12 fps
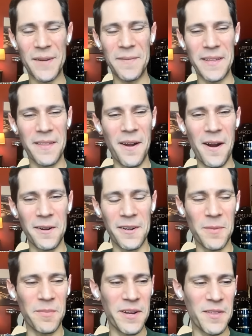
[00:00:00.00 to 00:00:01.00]
going to be the
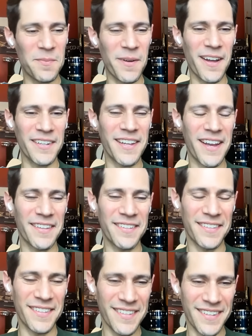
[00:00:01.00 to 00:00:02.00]
Harder to Breathe
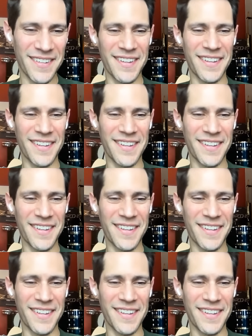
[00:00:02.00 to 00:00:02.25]
podcast.